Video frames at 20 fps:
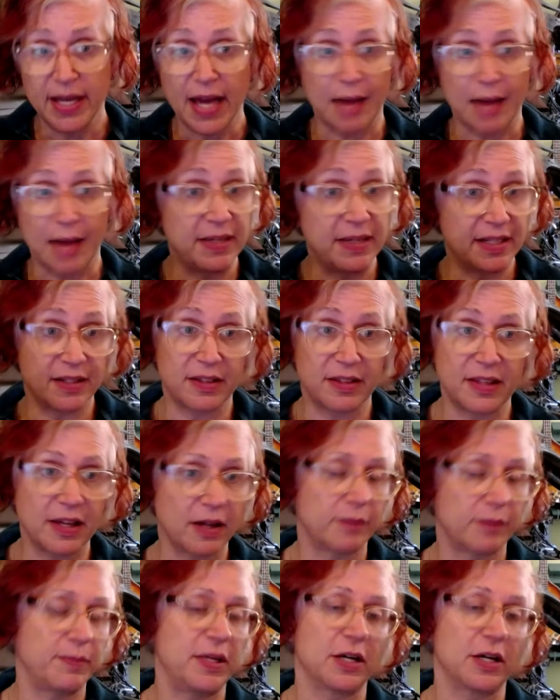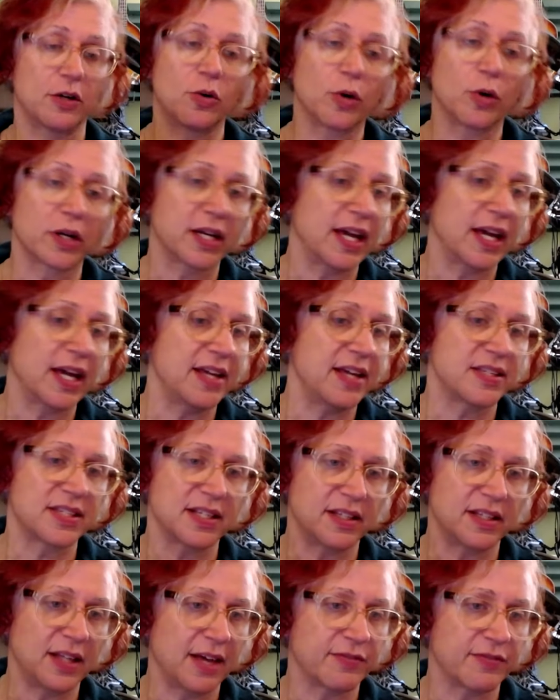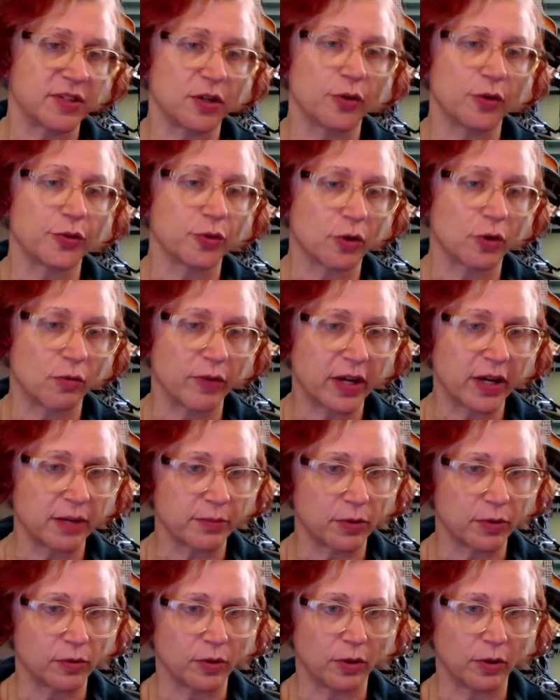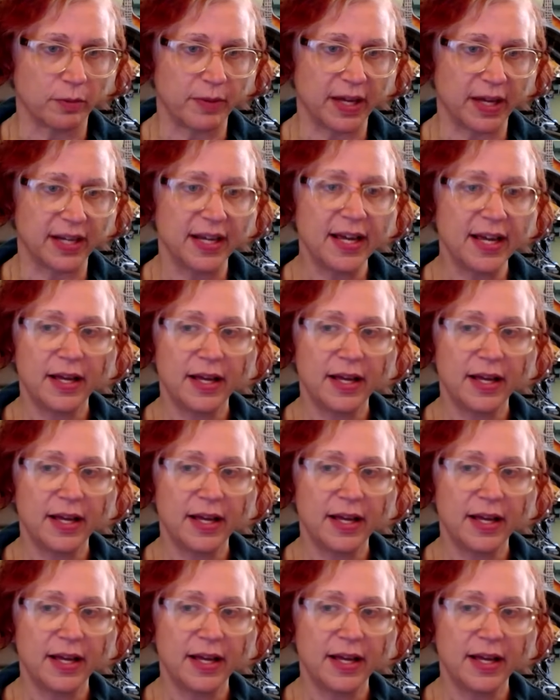i mean there would be a court case and they have to go through a rigmarole but